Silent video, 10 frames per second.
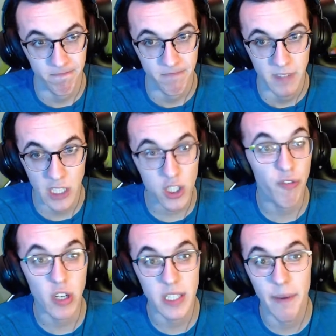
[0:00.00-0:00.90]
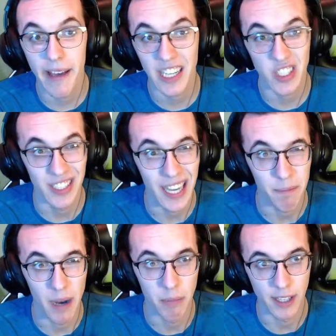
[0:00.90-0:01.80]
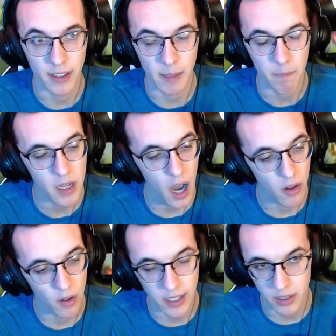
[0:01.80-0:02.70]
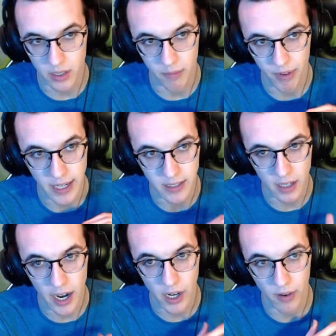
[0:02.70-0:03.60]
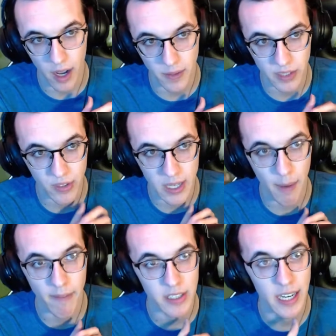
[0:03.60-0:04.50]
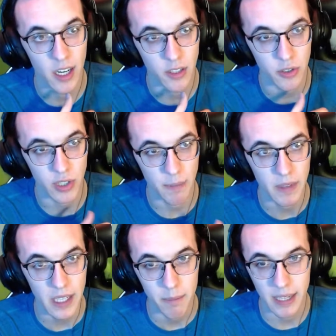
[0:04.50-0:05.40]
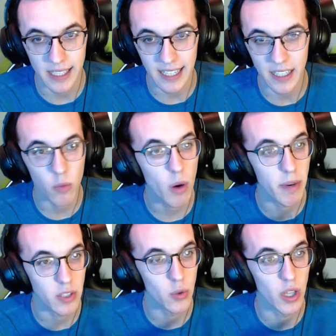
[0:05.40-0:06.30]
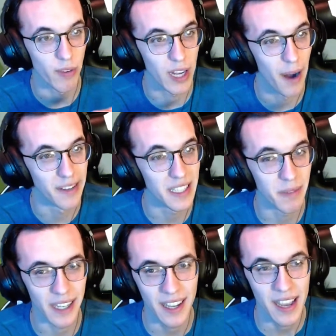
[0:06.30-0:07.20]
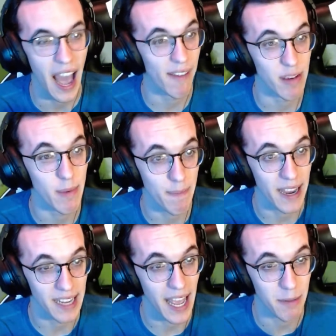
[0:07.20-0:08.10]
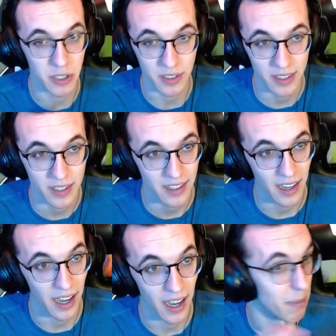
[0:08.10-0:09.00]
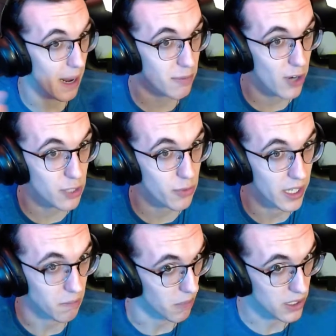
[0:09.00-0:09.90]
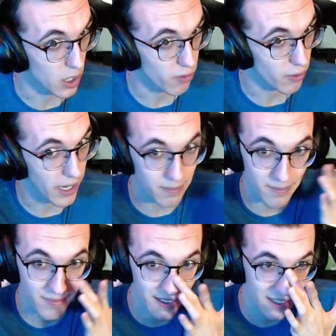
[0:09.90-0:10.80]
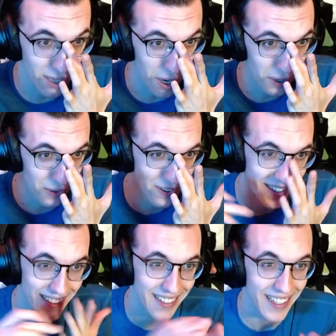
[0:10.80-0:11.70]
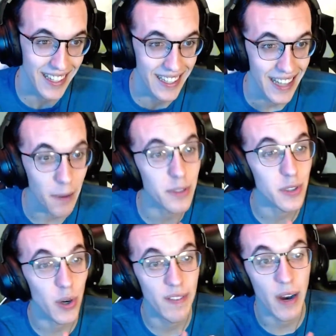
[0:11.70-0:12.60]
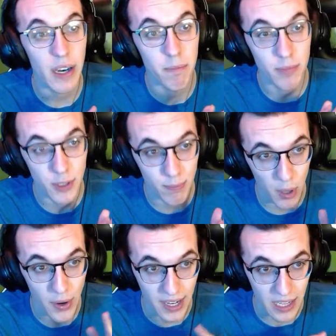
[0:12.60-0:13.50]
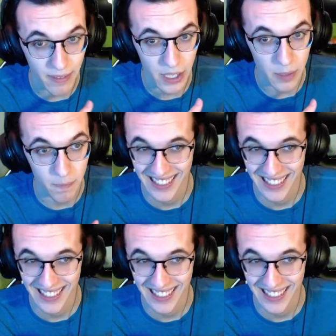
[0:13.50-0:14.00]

This is the first time I've actually said it publicly, other than to some friends in IRL. This is the first time I ever said it on stream, because I didn't want my school ever coming to me, having me pay damages. But I'm graduated now. It's over, right? So, that was the story of how I broke an elevator.